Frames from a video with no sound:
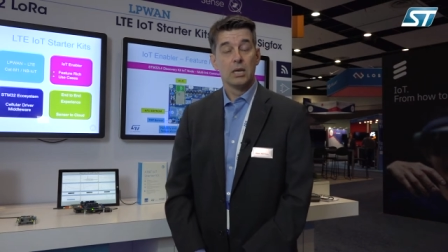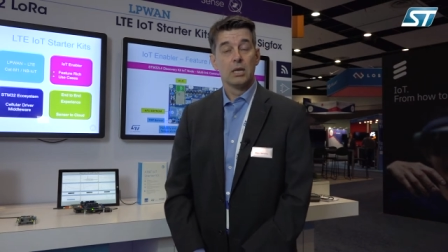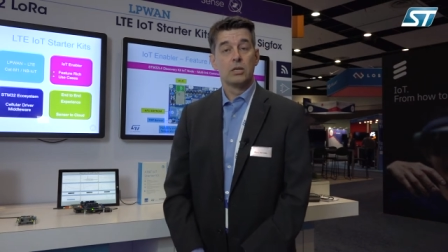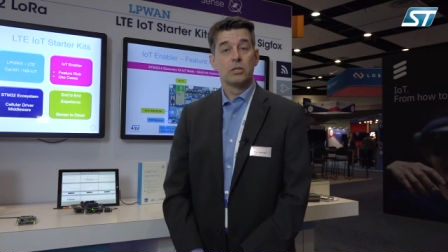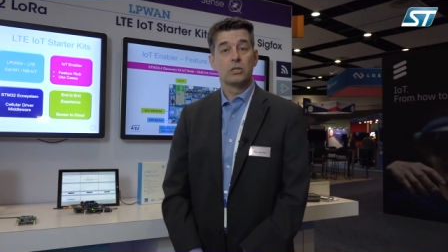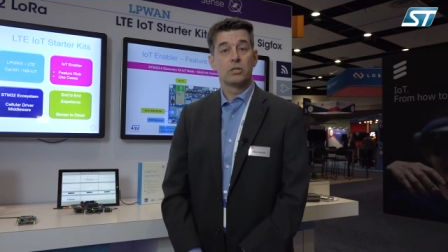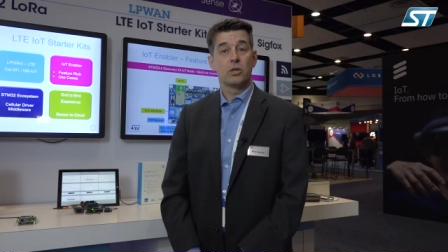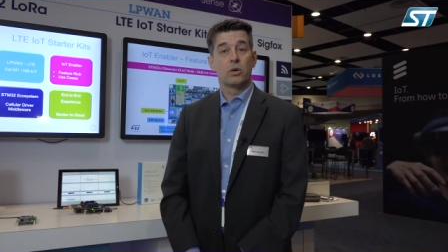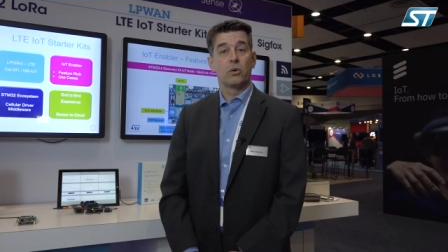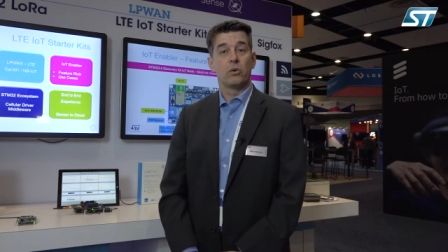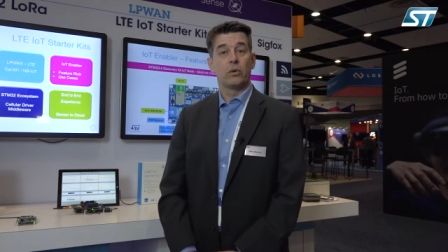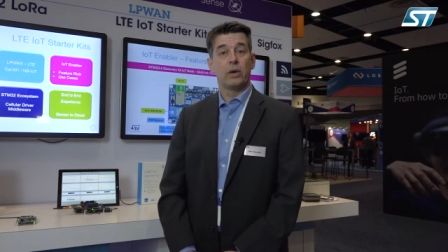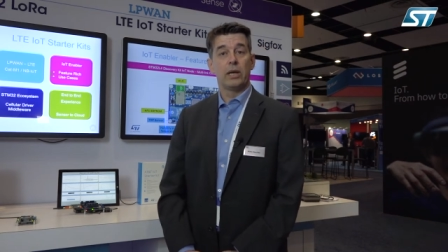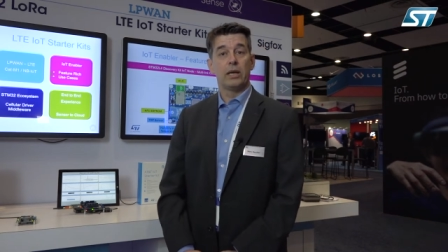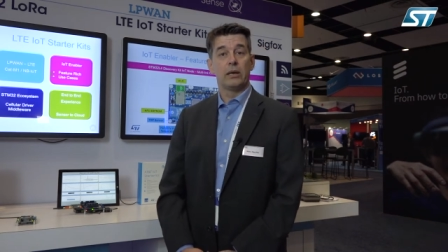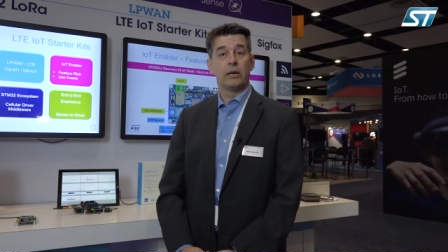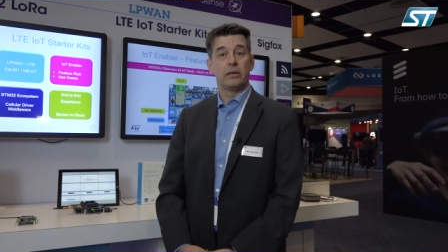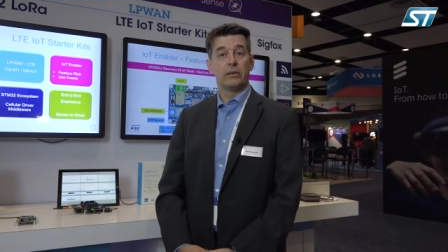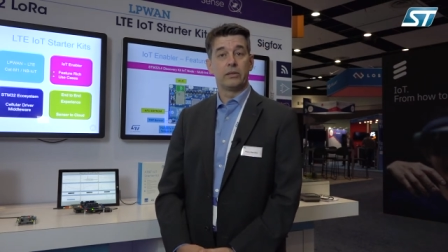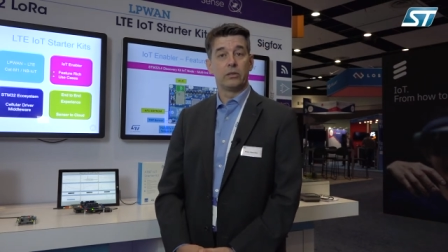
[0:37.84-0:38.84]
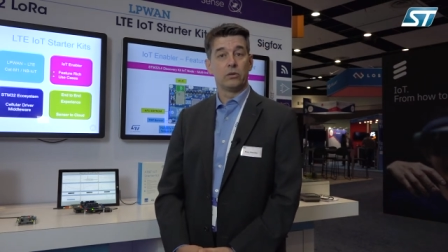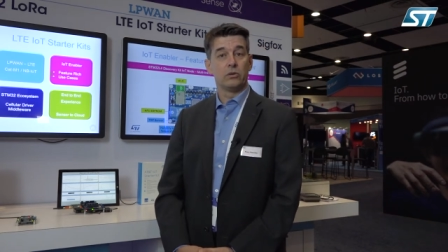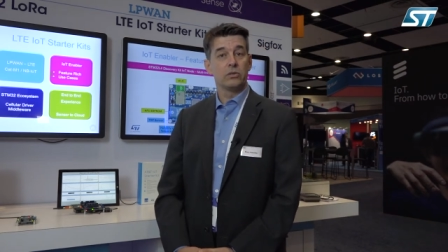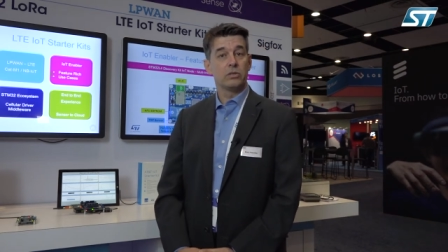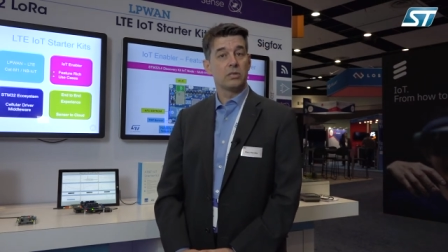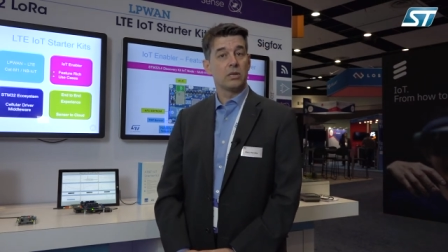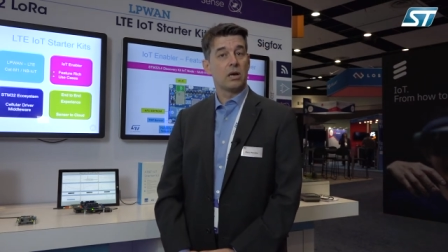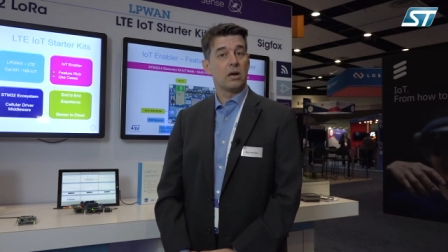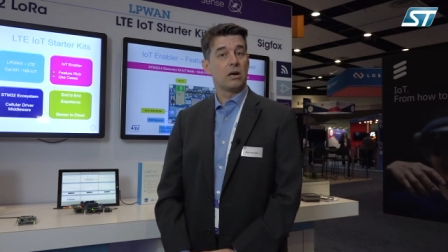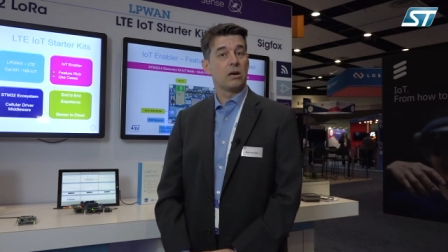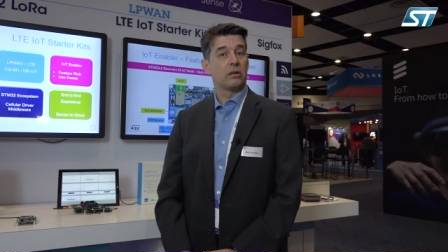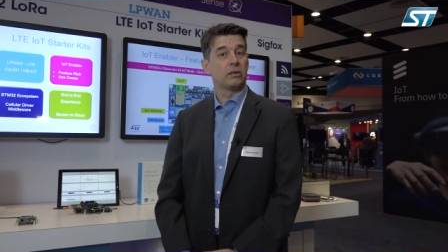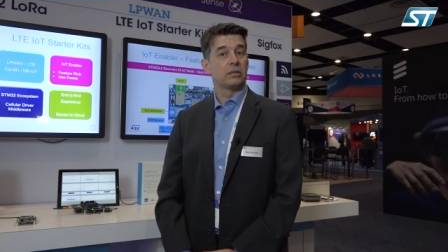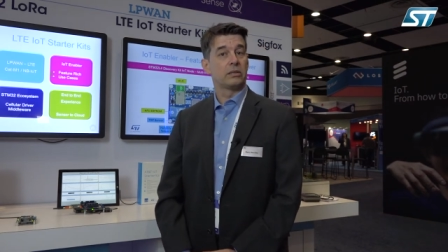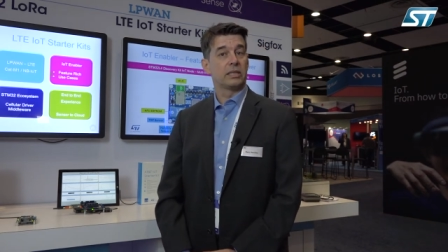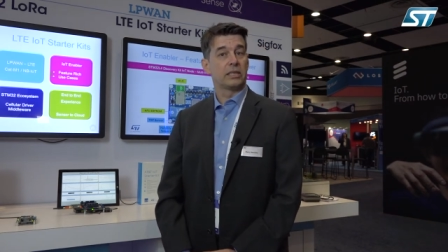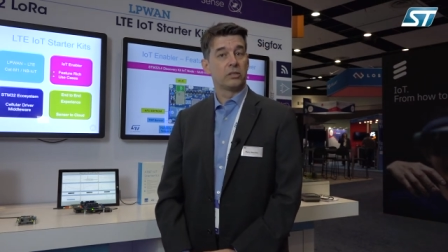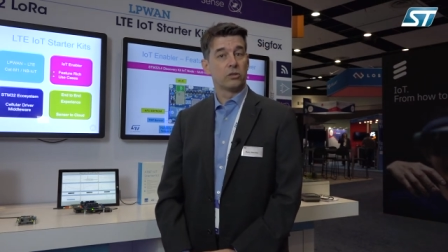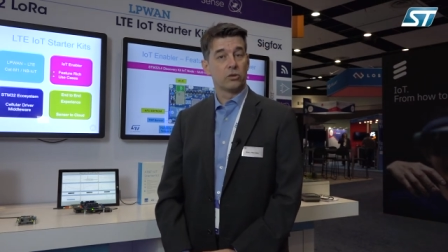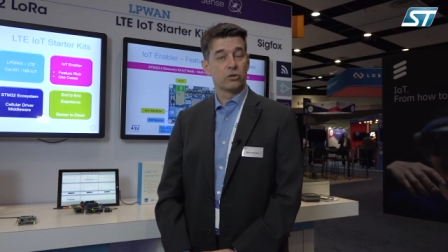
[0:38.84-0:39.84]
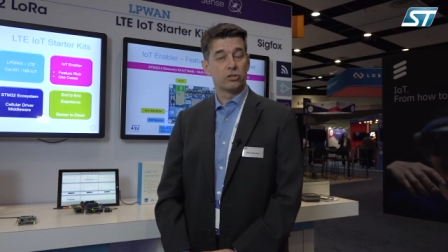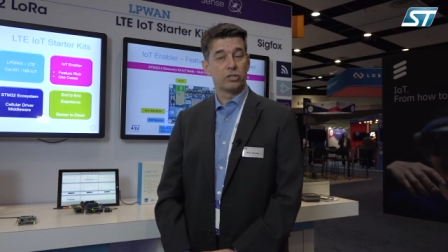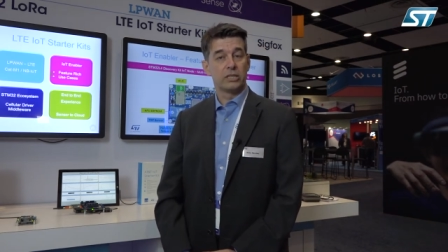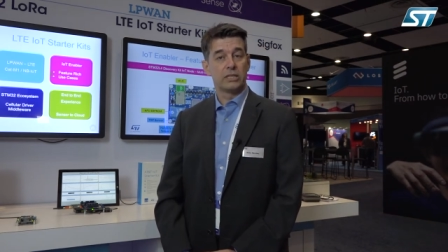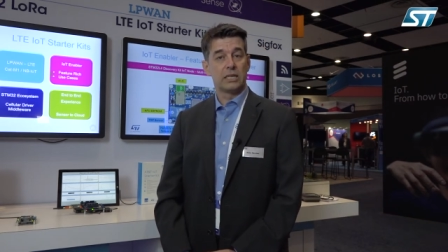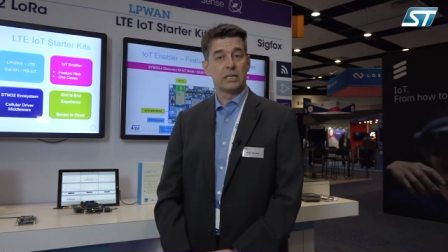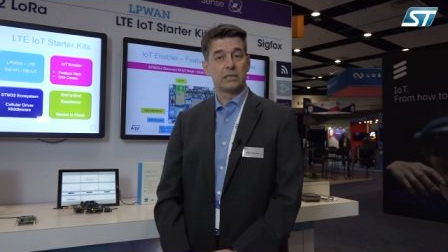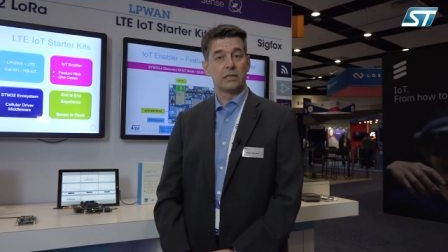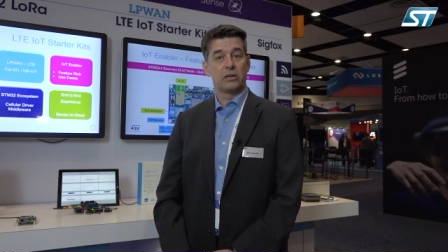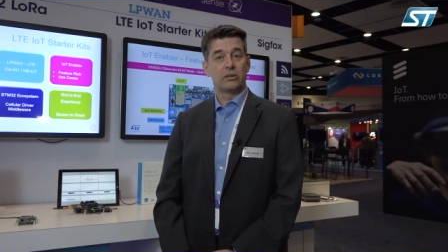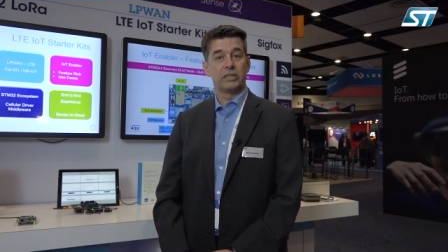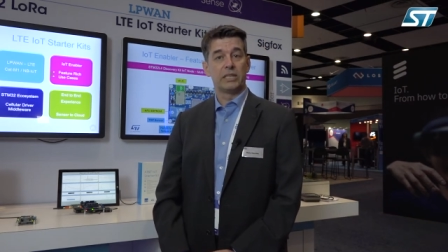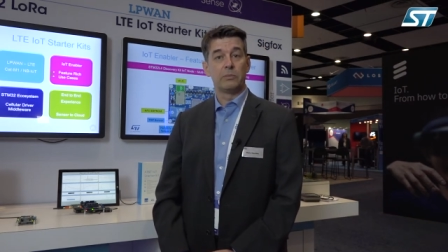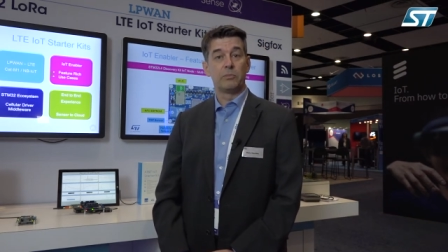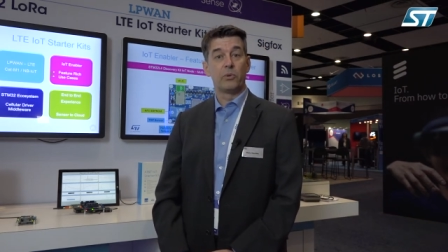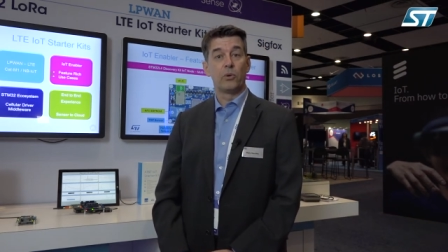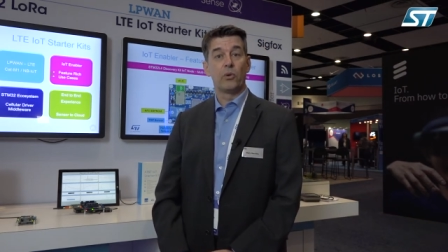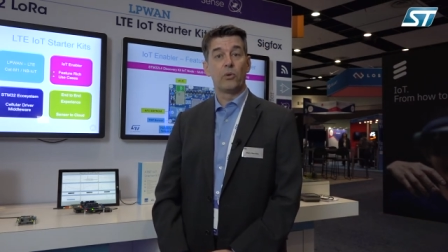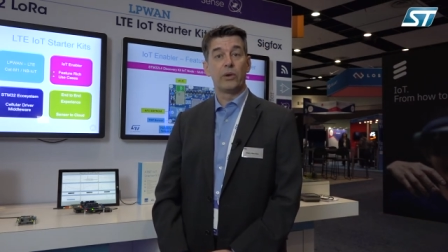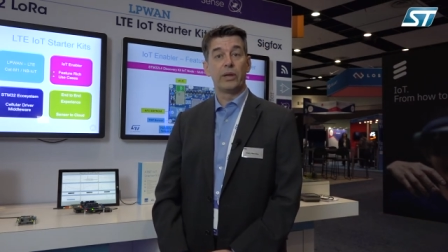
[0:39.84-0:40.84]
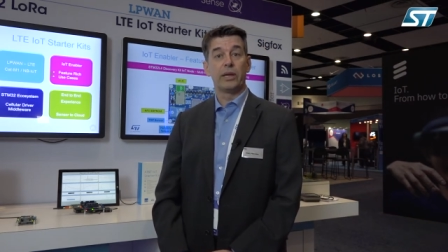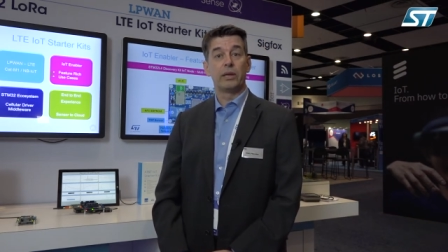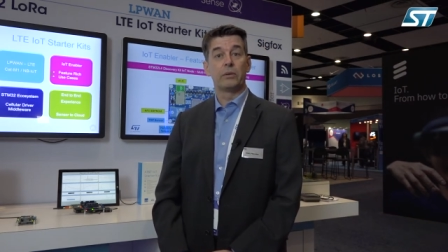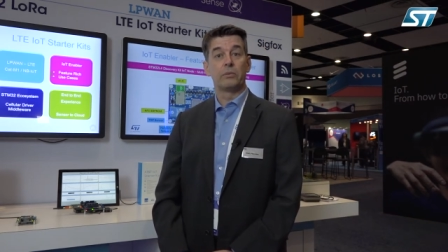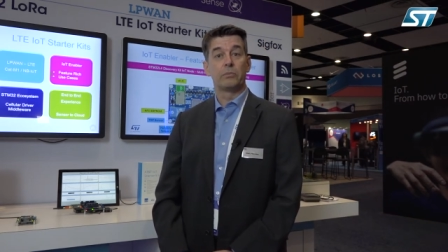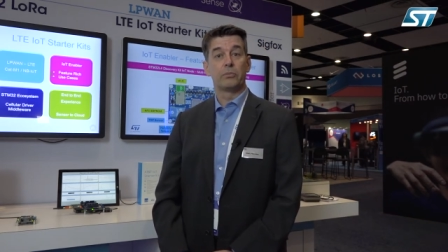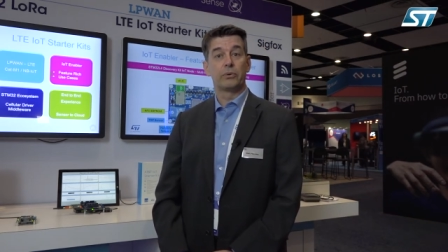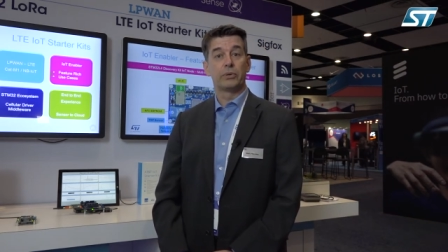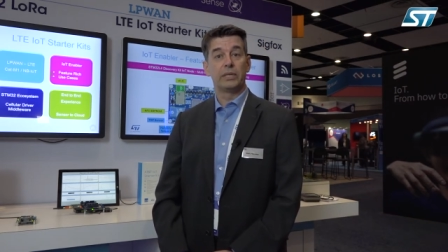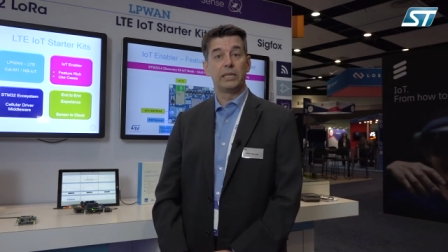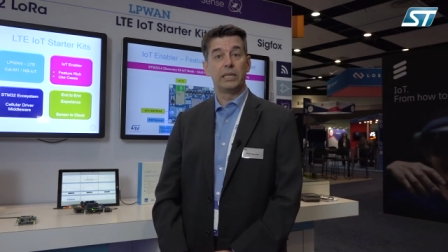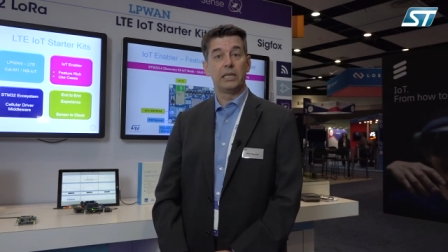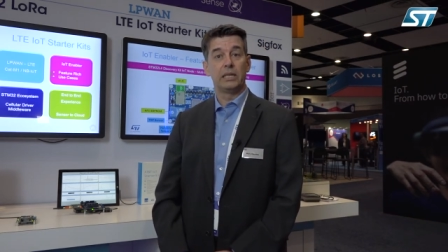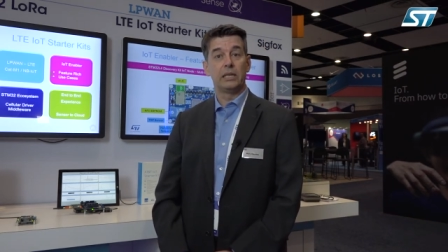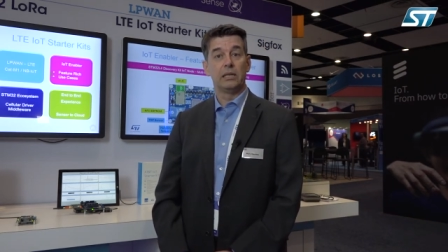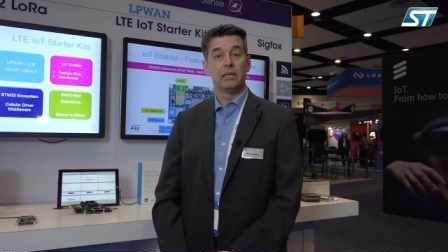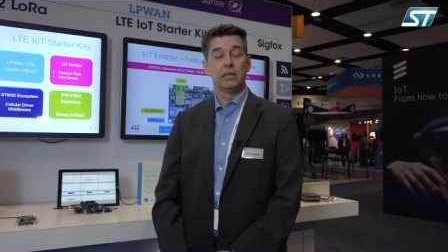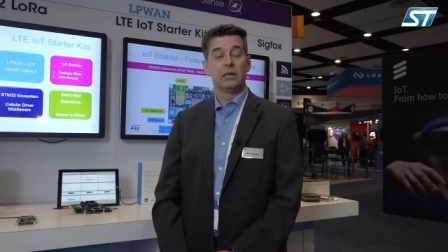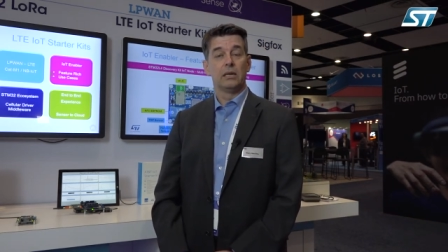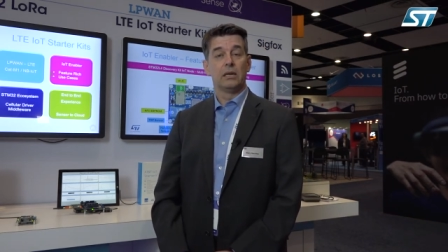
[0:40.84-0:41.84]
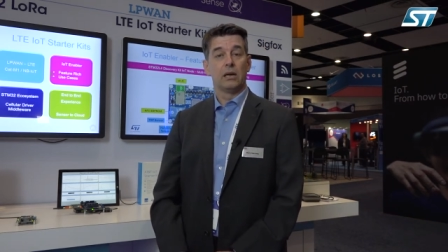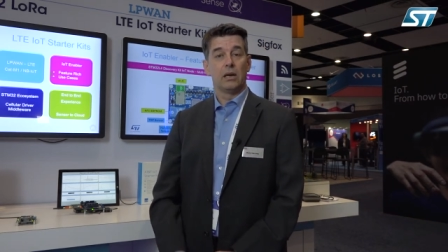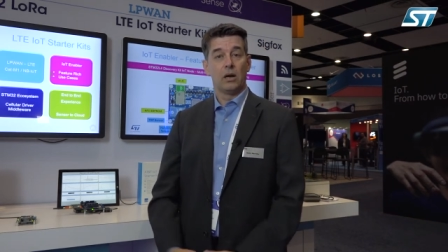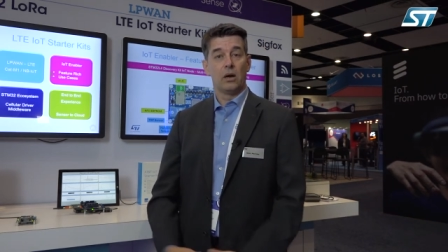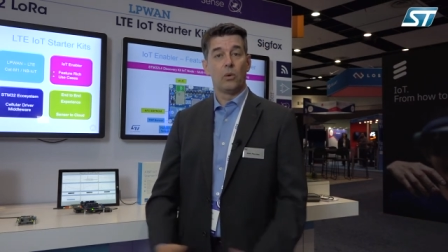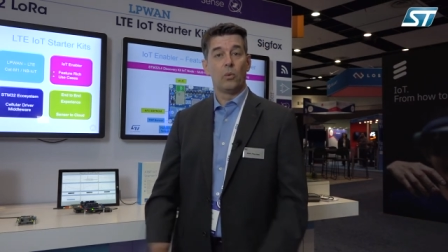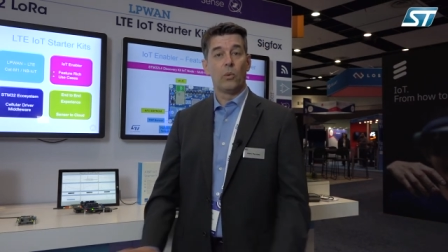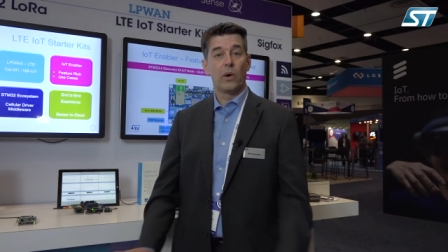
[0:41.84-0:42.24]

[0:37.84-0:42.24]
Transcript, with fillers: So uh, those are technologies that are deploying pretty uh,